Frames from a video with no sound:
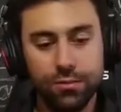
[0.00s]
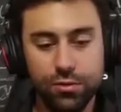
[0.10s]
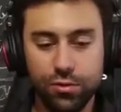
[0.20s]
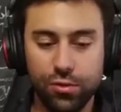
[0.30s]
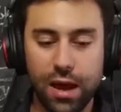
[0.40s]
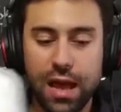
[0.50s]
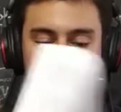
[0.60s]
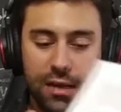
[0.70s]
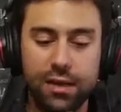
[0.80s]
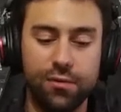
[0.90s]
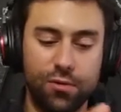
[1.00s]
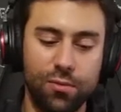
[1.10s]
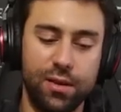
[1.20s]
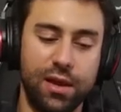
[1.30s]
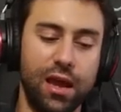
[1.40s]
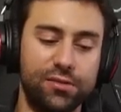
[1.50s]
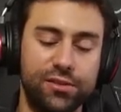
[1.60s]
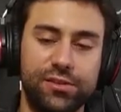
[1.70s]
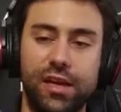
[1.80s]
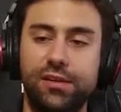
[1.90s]
do any aerobic
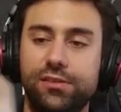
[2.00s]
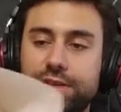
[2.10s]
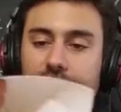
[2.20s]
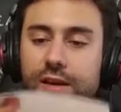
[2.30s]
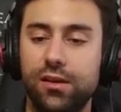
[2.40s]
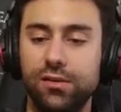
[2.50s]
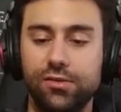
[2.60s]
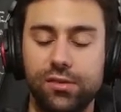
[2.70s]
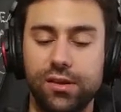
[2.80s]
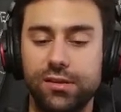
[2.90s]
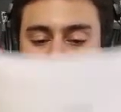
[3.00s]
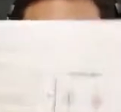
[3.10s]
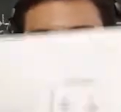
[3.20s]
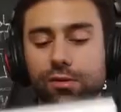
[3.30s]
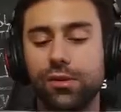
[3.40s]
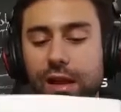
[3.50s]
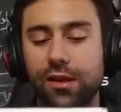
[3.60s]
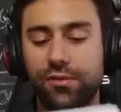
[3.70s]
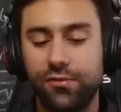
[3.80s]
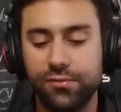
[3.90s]
exercise? So that they look like
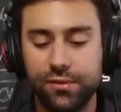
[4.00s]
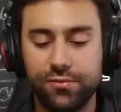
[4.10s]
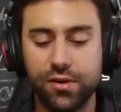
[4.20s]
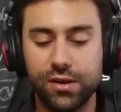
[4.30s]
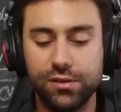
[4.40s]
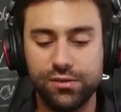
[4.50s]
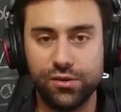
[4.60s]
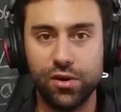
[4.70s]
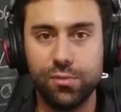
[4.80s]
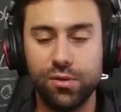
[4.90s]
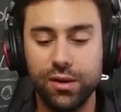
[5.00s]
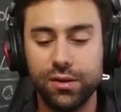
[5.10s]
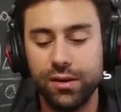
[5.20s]
a fucking soy boy?